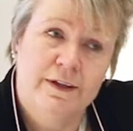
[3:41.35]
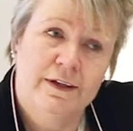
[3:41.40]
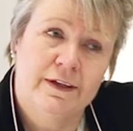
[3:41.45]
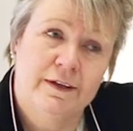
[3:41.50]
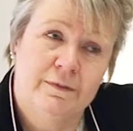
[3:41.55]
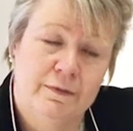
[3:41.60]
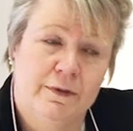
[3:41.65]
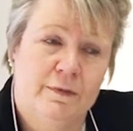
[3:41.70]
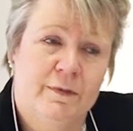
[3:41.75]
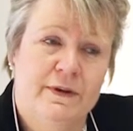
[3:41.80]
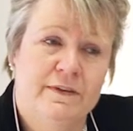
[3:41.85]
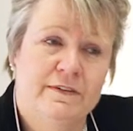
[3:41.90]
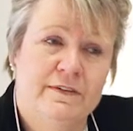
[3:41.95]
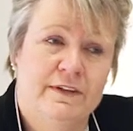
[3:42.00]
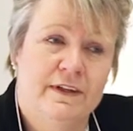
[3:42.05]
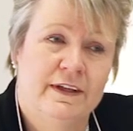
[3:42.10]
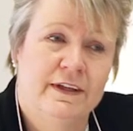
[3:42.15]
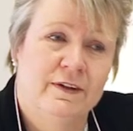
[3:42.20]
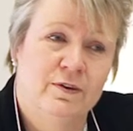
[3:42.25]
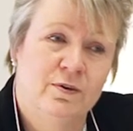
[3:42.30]

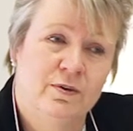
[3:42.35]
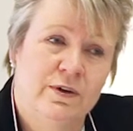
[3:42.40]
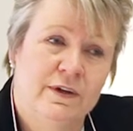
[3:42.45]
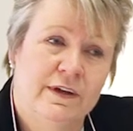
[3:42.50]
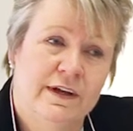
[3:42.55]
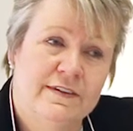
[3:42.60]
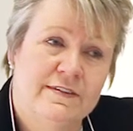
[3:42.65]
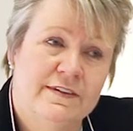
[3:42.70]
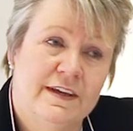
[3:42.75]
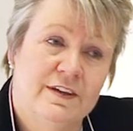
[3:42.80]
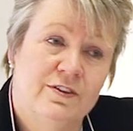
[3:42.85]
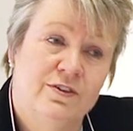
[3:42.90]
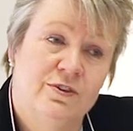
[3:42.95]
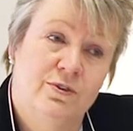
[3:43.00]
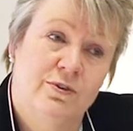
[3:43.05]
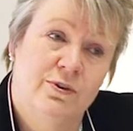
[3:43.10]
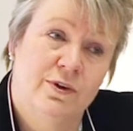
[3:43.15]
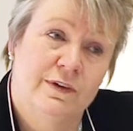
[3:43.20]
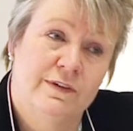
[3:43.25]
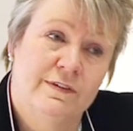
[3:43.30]
implementing it in
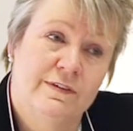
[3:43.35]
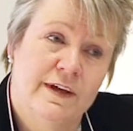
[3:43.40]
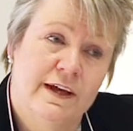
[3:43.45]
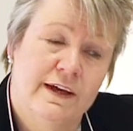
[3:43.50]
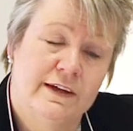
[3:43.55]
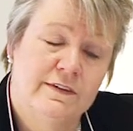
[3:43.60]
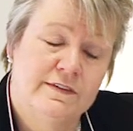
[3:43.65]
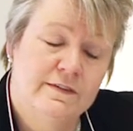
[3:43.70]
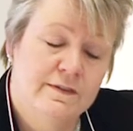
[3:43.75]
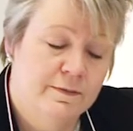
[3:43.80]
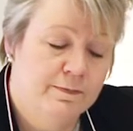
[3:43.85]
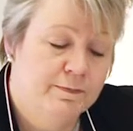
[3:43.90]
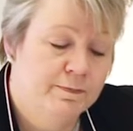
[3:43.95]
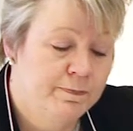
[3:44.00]
organisational contexts.